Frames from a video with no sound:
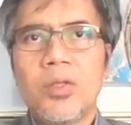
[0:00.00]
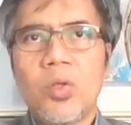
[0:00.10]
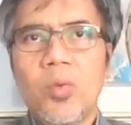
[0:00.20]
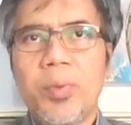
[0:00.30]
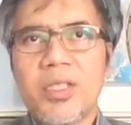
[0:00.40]

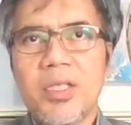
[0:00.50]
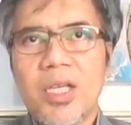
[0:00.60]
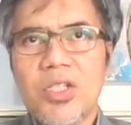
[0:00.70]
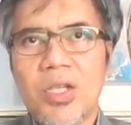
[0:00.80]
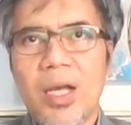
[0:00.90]
through
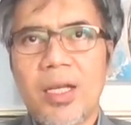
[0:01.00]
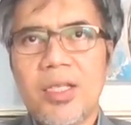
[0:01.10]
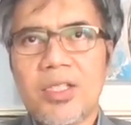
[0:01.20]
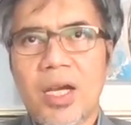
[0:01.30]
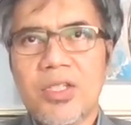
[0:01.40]
presentation and
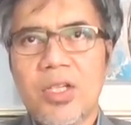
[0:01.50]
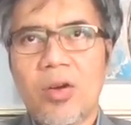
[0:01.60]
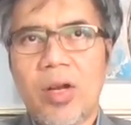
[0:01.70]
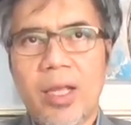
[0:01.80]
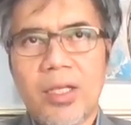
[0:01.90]
discussion
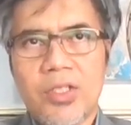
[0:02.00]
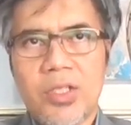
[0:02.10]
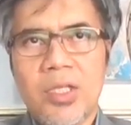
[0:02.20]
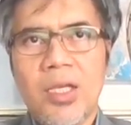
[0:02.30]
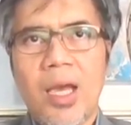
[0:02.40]
on
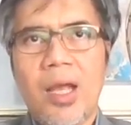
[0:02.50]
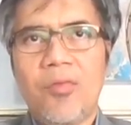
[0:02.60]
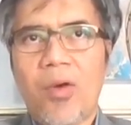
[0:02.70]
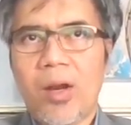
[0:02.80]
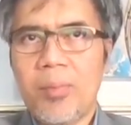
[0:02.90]
energy,
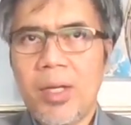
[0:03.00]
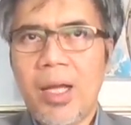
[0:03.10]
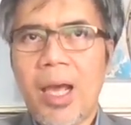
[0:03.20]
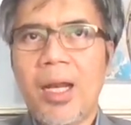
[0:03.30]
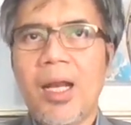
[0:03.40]
environment,
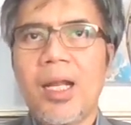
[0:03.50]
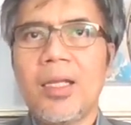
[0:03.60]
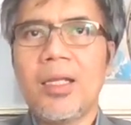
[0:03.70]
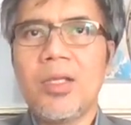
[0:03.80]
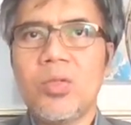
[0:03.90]
and
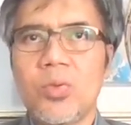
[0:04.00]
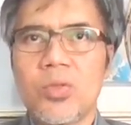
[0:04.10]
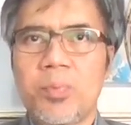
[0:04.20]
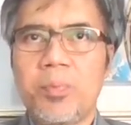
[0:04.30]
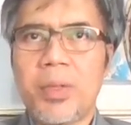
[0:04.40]
related
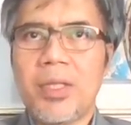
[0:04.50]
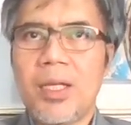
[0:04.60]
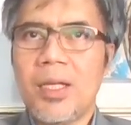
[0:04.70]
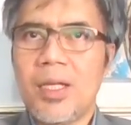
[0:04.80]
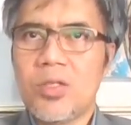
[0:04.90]
issues
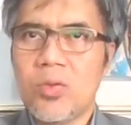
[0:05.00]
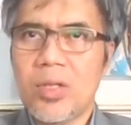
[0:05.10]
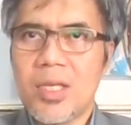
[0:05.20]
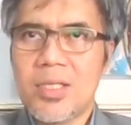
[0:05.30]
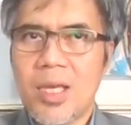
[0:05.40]
pertinent in
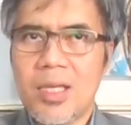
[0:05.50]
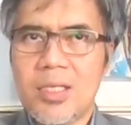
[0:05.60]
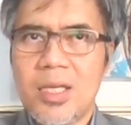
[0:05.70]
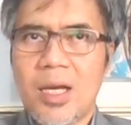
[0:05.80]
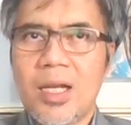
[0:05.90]
Southeast
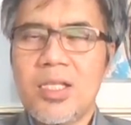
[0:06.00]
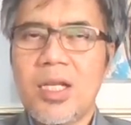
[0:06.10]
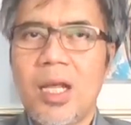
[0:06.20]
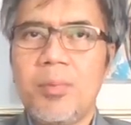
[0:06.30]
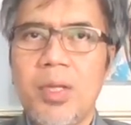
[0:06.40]
Asia
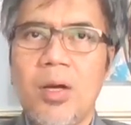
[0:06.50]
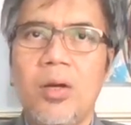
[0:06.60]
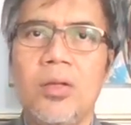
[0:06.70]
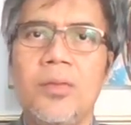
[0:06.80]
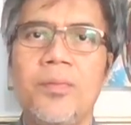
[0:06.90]
region and
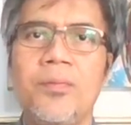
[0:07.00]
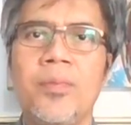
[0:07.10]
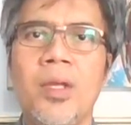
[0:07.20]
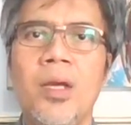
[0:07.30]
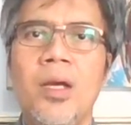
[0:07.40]
beyond.
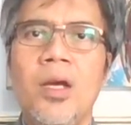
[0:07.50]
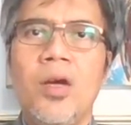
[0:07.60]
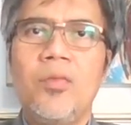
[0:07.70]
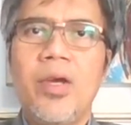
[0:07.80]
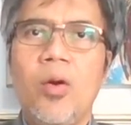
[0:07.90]

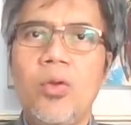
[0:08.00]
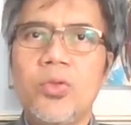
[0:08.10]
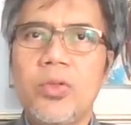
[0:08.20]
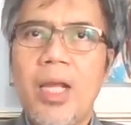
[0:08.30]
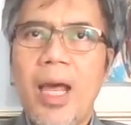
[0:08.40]
We
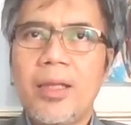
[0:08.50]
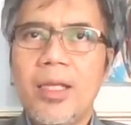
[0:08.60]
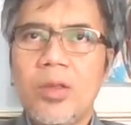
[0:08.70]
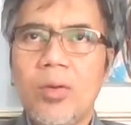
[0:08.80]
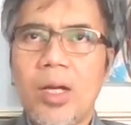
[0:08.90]
also
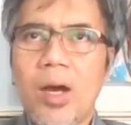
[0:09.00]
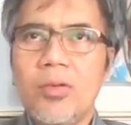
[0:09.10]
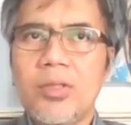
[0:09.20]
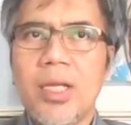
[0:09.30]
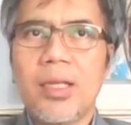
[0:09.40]
delighted to
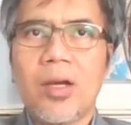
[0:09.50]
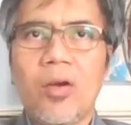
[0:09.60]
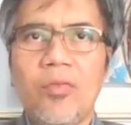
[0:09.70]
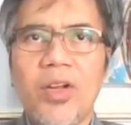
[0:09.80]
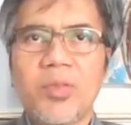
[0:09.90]
announce that the
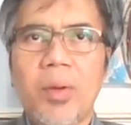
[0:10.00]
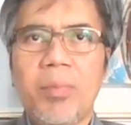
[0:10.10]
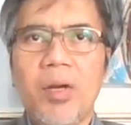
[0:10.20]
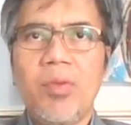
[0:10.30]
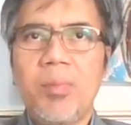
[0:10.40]
conference
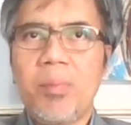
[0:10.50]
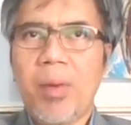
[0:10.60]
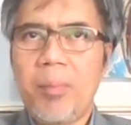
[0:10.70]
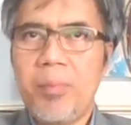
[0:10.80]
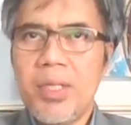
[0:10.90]
paper will be
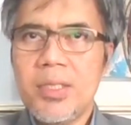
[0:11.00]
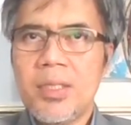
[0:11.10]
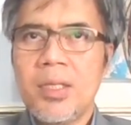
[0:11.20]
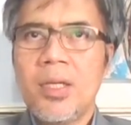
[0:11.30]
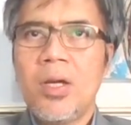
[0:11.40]

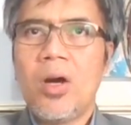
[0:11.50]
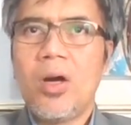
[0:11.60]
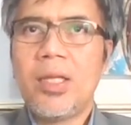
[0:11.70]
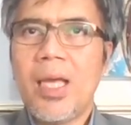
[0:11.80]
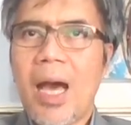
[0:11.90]
published
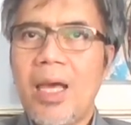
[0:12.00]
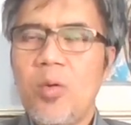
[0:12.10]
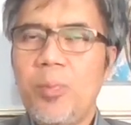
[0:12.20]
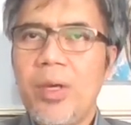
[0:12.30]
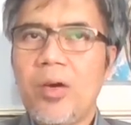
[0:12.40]
on the
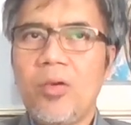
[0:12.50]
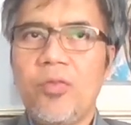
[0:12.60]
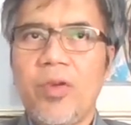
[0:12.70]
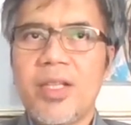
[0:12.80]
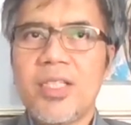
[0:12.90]
IUP
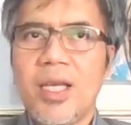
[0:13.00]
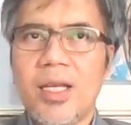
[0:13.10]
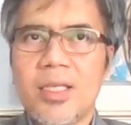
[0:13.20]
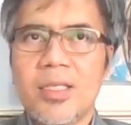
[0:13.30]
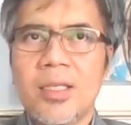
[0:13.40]
conference
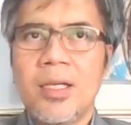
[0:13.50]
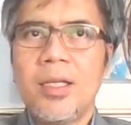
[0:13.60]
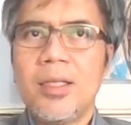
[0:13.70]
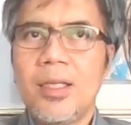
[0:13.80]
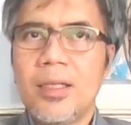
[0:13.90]
series,
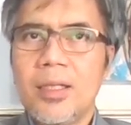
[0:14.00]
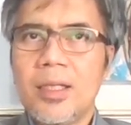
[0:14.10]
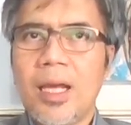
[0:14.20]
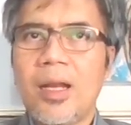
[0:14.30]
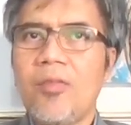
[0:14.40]
The
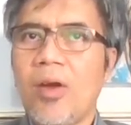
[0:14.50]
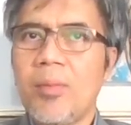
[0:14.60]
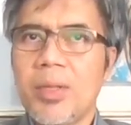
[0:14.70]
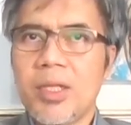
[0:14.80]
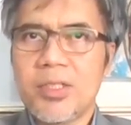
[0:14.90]
Earth and
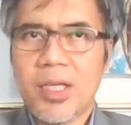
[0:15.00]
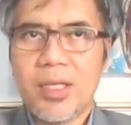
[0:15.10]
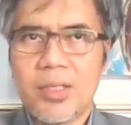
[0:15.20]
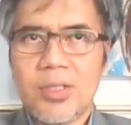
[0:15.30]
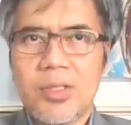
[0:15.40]
Environmental
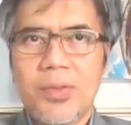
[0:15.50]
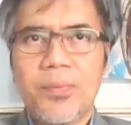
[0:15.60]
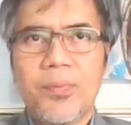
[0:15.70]
Science.